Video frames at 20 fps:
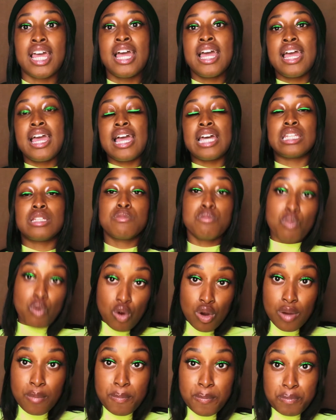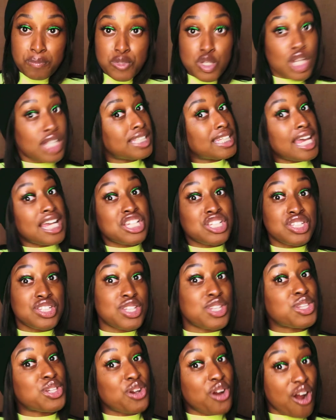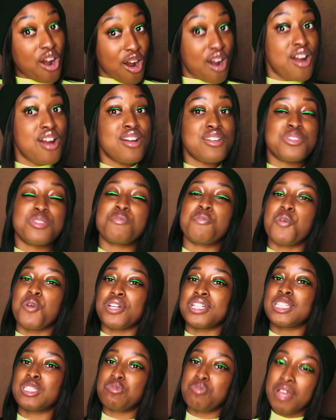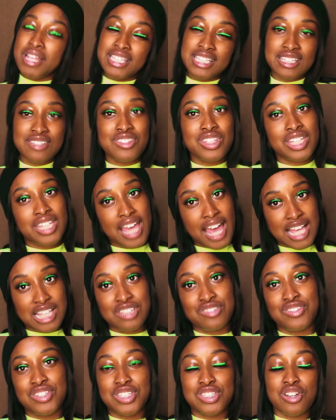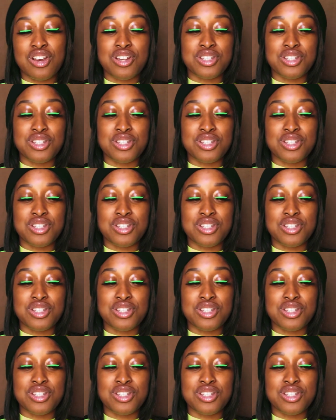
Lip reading: And the more transactions that there are, the more expensive the gas fees are.